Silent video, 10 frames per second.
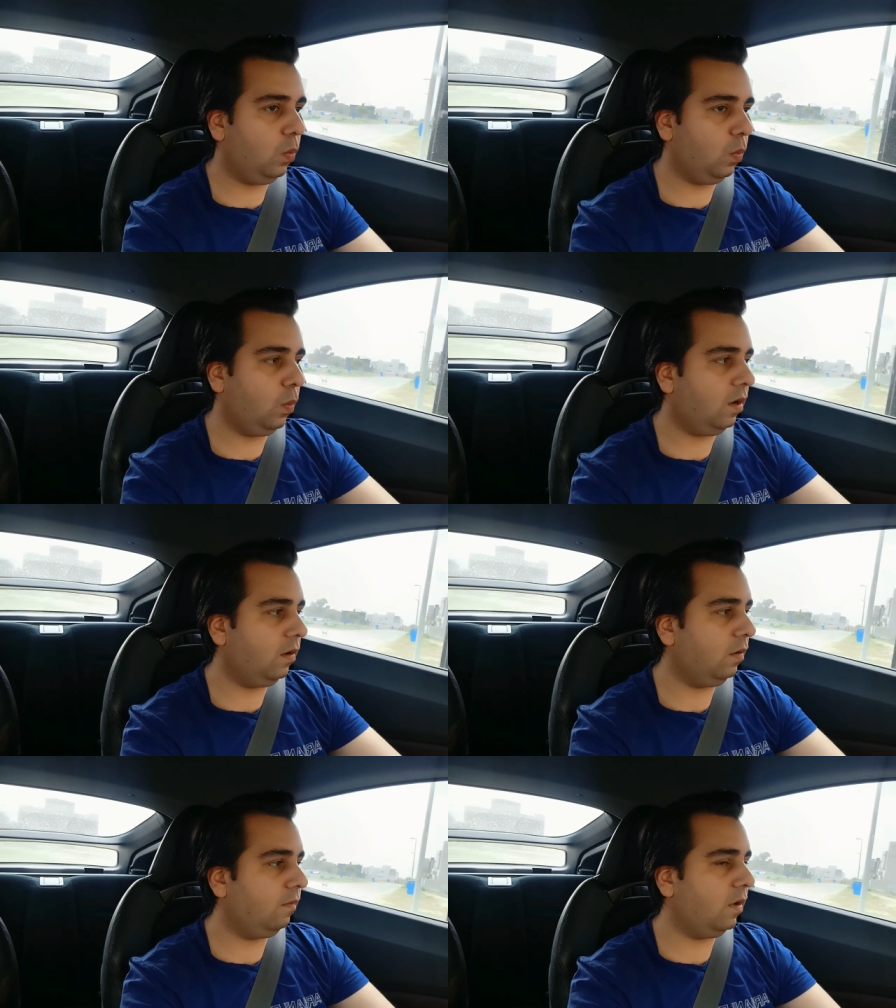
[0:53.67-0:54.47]

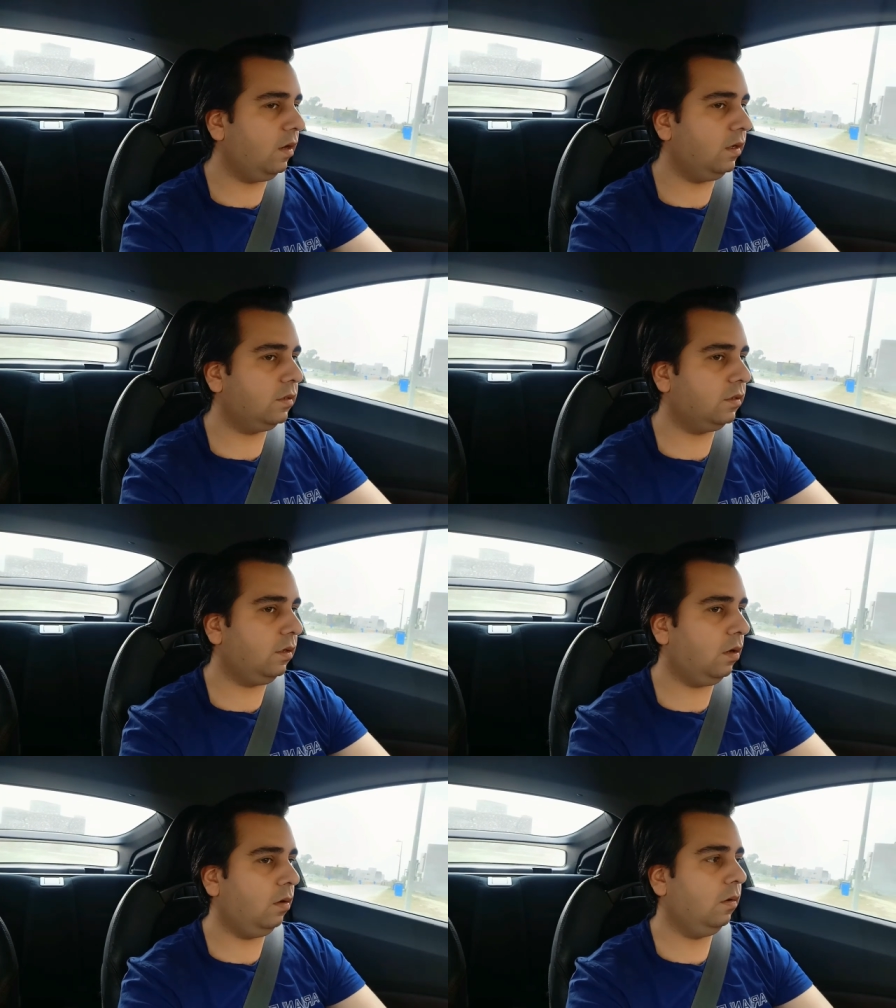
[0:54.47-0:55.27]
Very, very
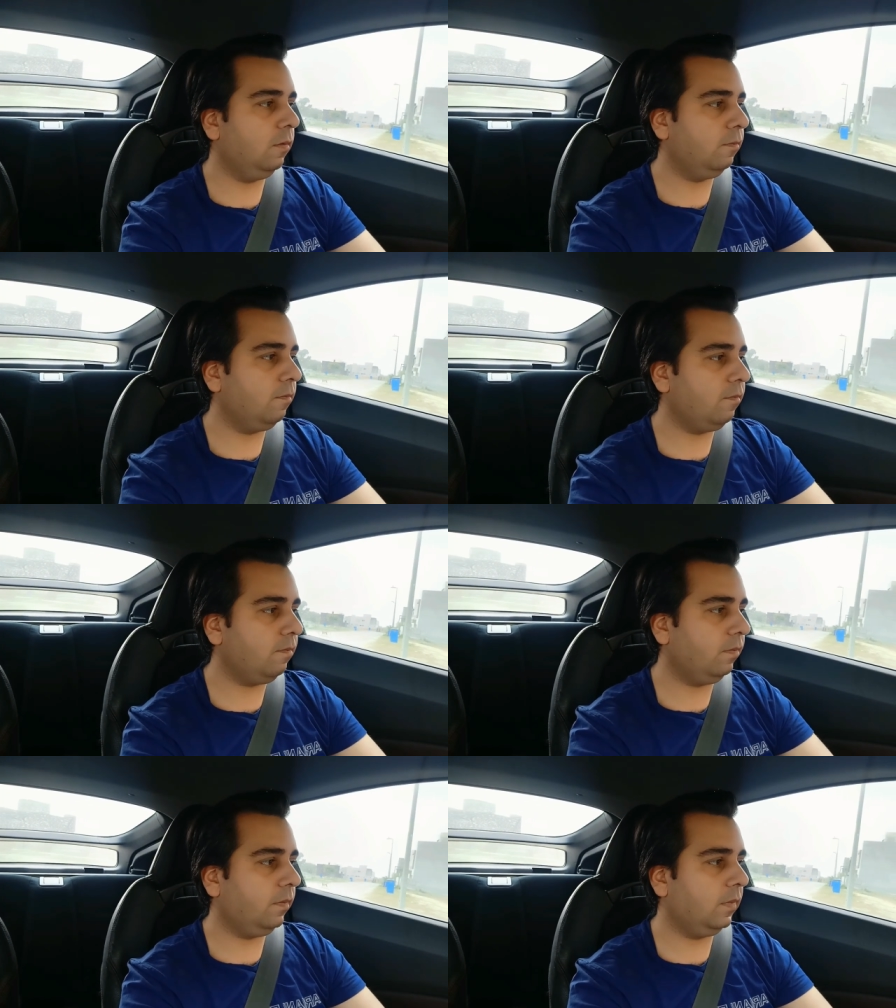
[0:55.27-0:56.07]
slow.
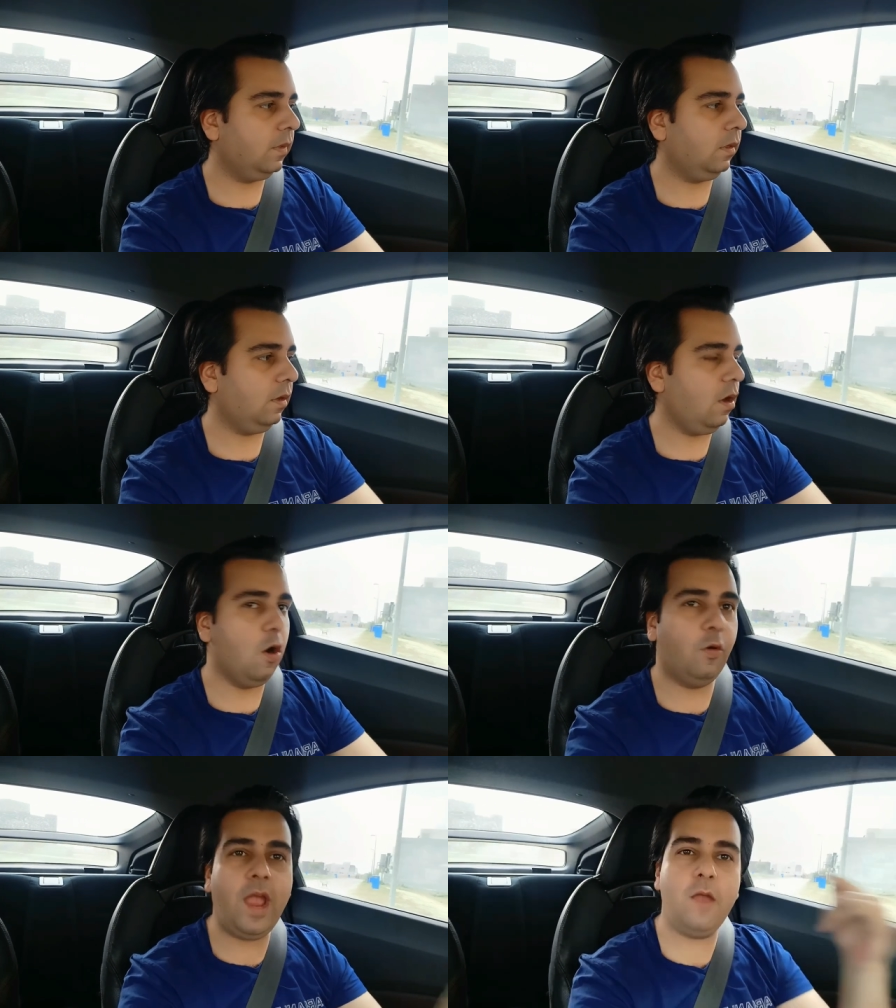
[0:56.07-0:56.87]

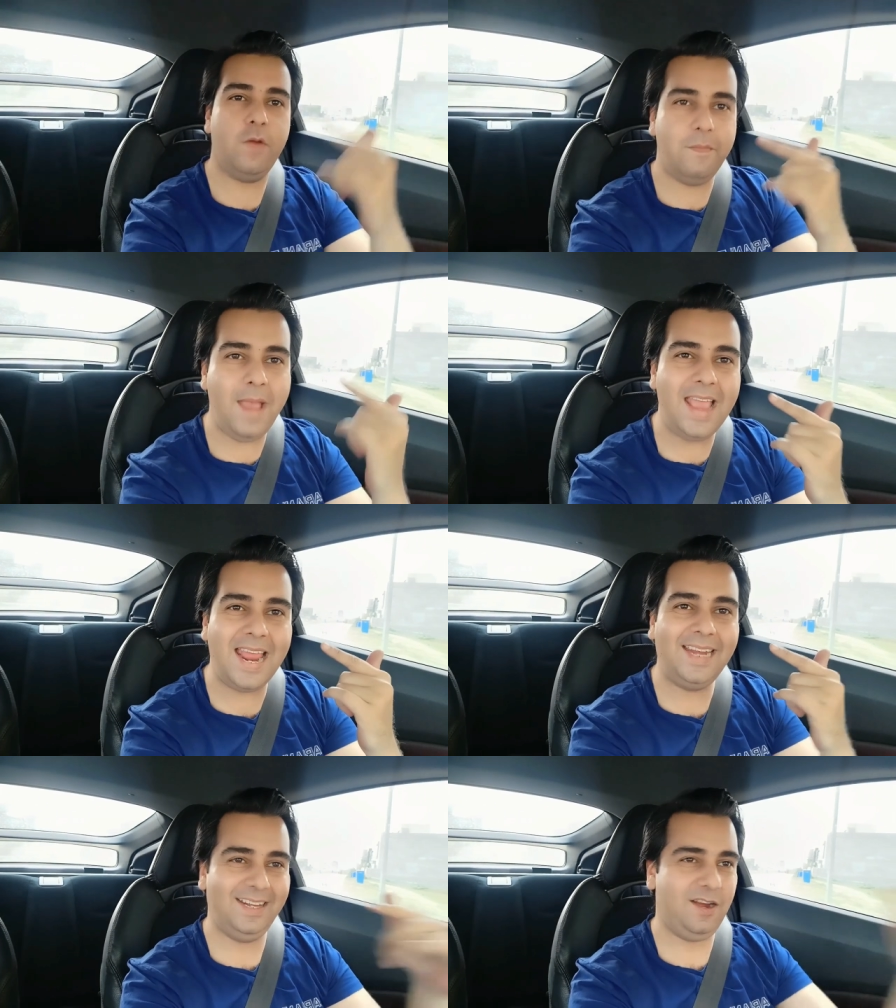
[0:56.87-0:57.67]
Okay, we made
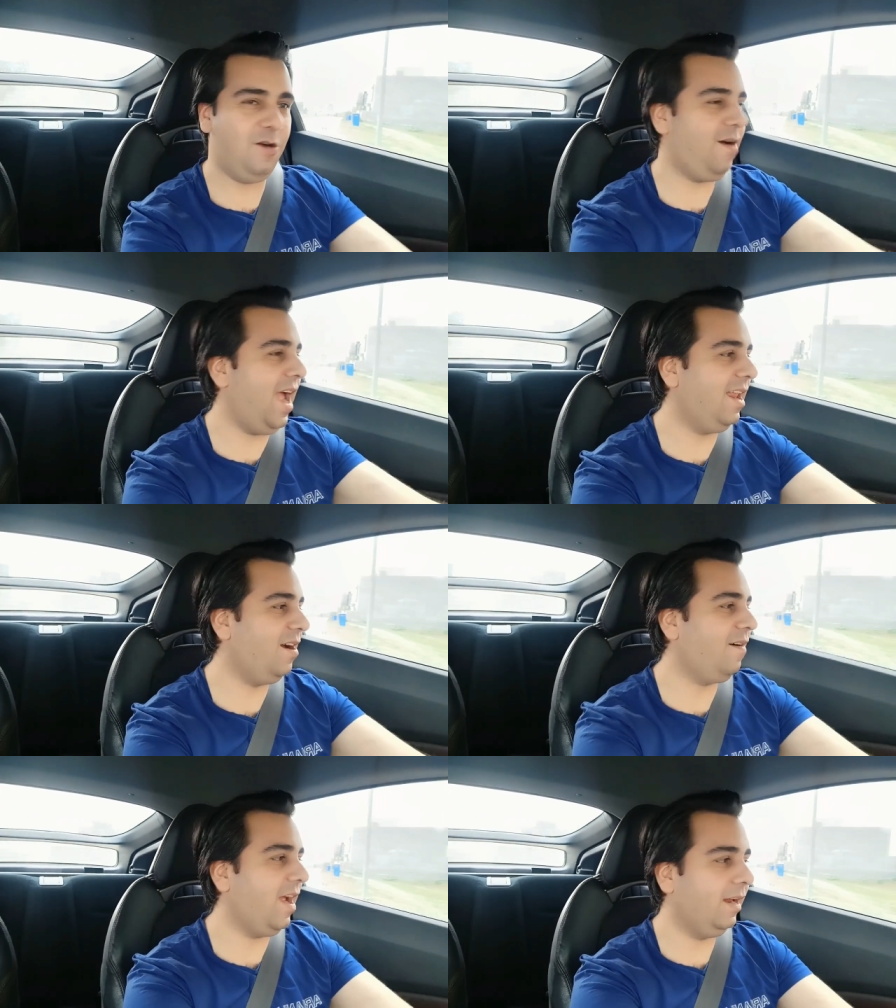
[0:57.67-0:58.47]
it. All right, all
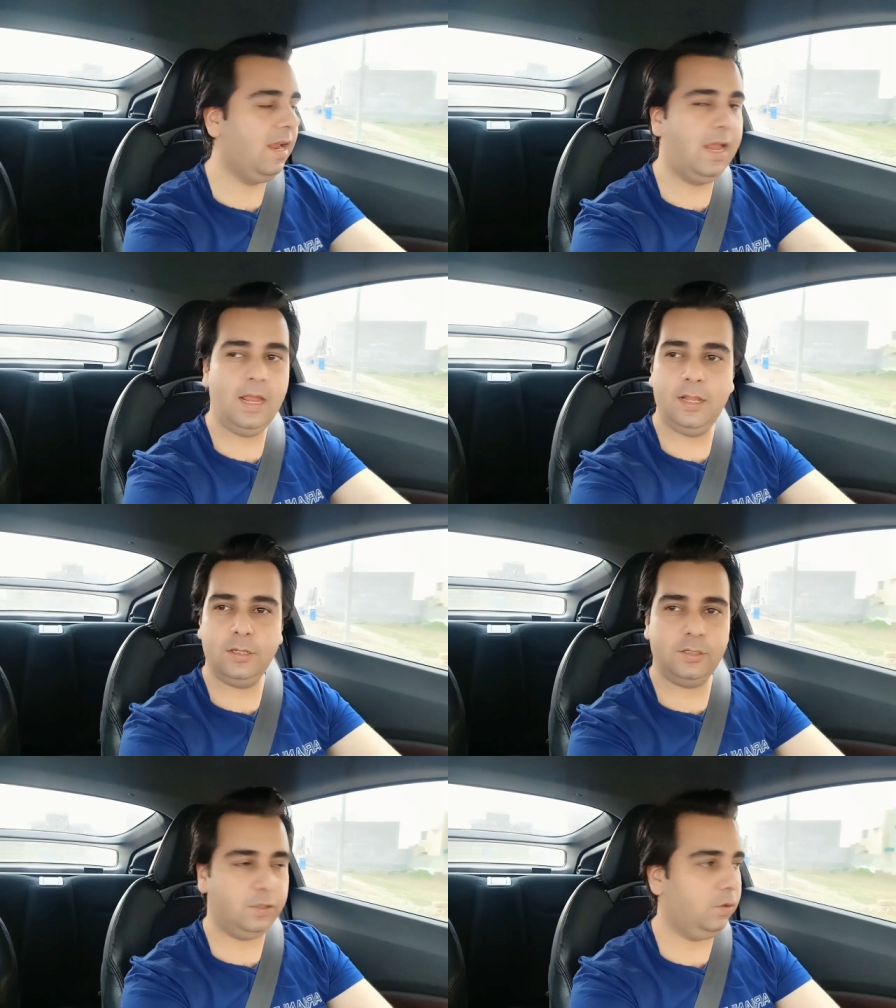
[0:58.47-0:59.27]
right.
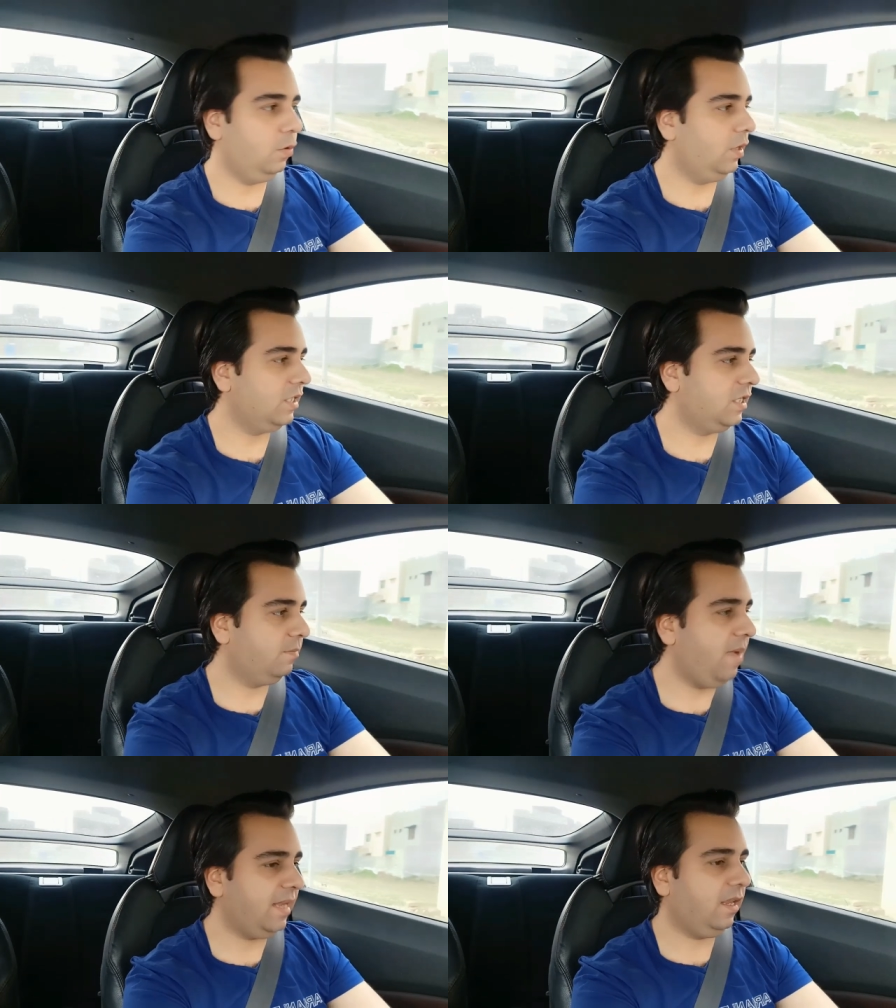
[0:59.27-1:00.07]
So let's just
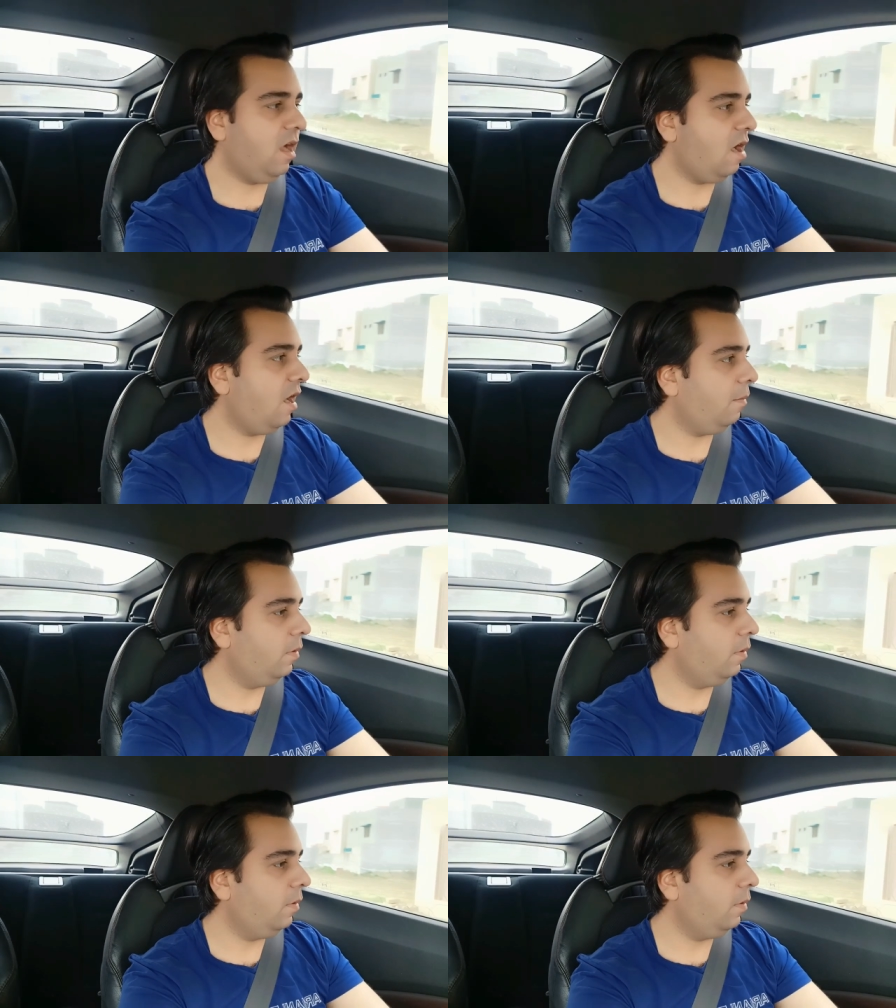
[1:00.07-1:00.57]
back the car up.